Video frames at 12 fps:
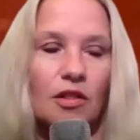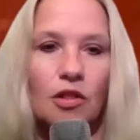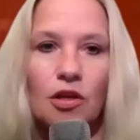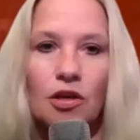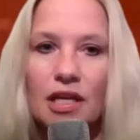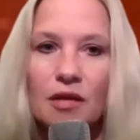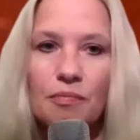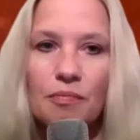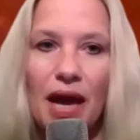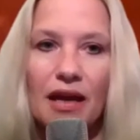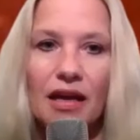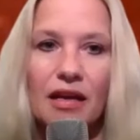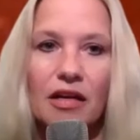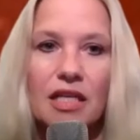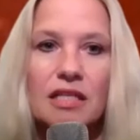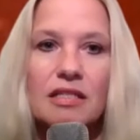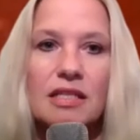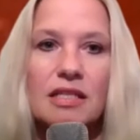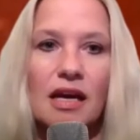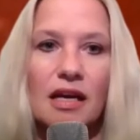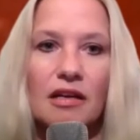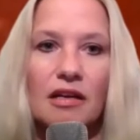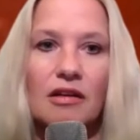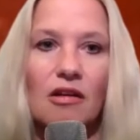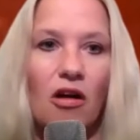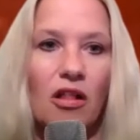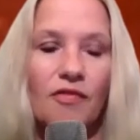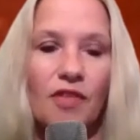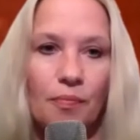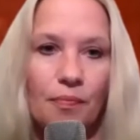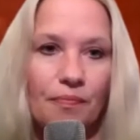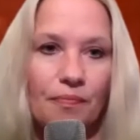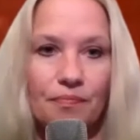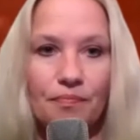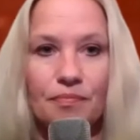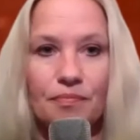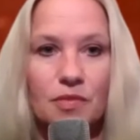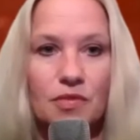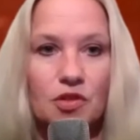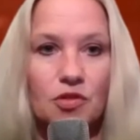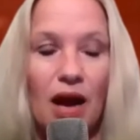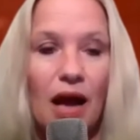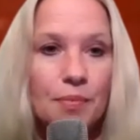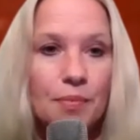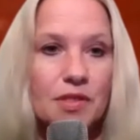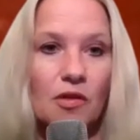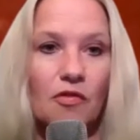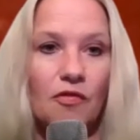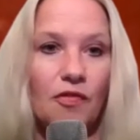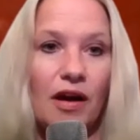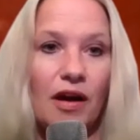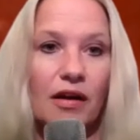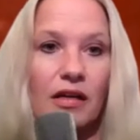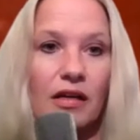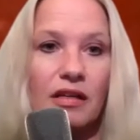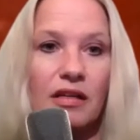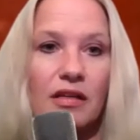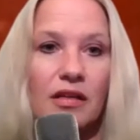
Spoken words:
looking back at all of our drops so far,